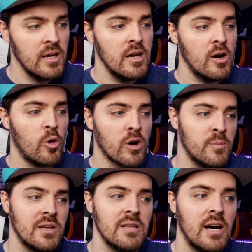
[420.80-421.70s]
or it could be
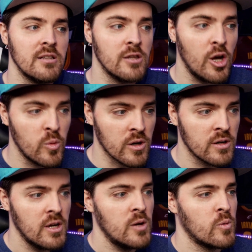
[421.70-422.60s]
a lot lower
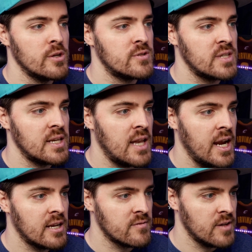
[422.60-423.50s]
where you see a
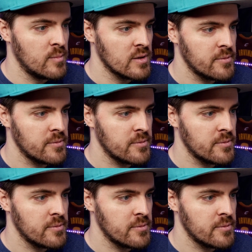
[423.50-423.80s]
negative number.